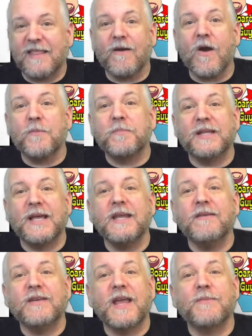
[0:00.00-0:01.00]
there are
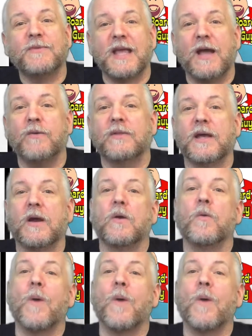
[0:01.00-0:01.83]
plenty of games out there,